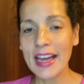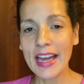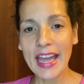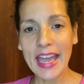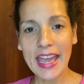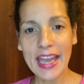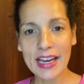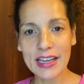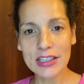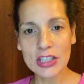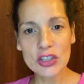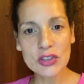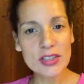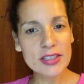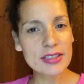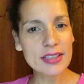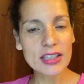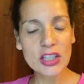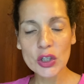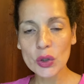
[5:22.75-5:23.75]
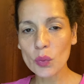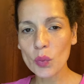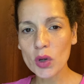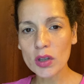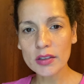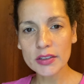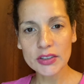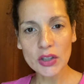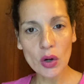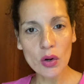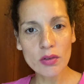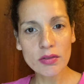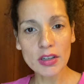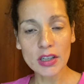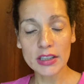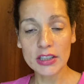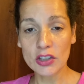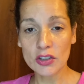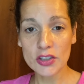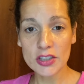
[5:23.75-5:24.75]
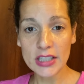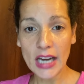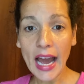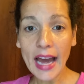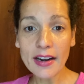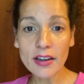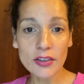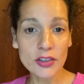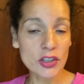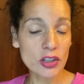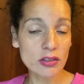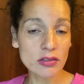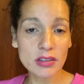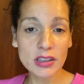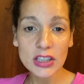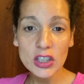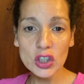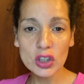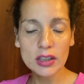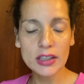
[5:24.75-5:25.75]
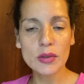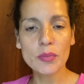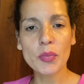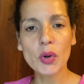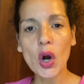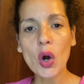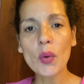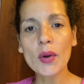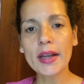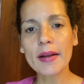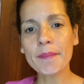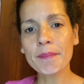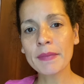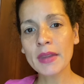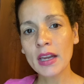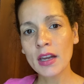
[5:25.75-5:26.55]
And you just think your world's over and you're shattered. You're literally broken.